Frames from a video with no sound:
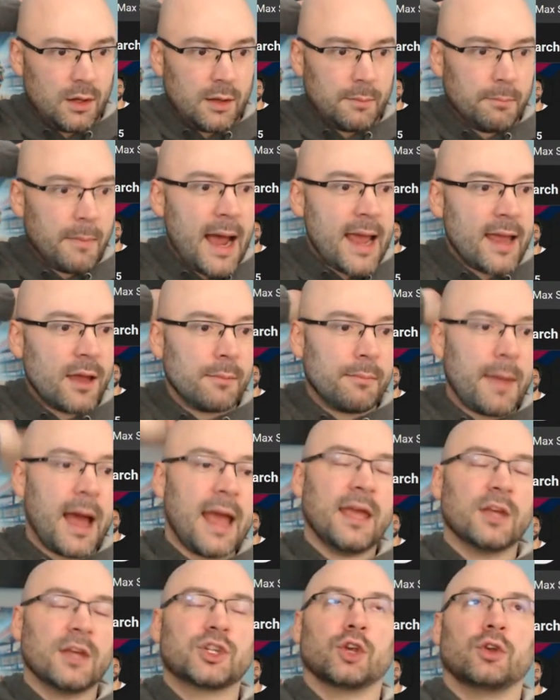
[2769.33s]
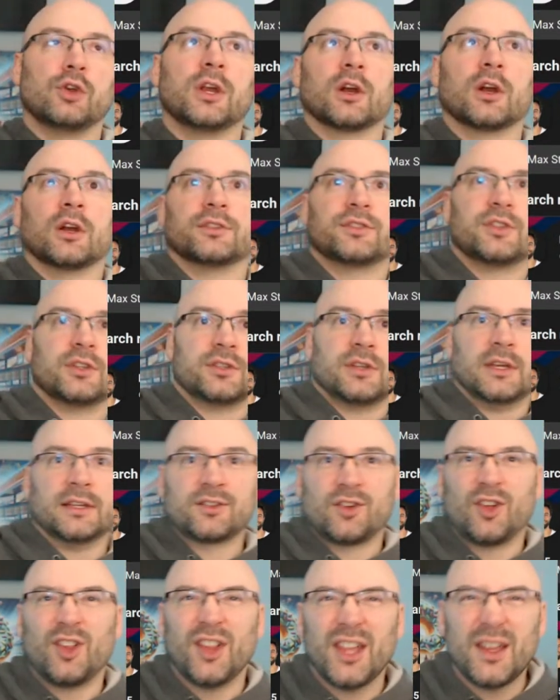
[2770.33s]
My issue here is just it's
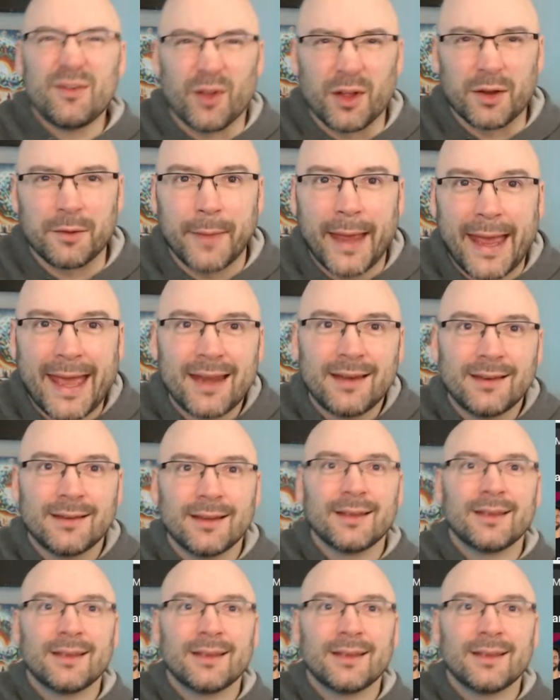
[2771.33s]
Cleveland, man.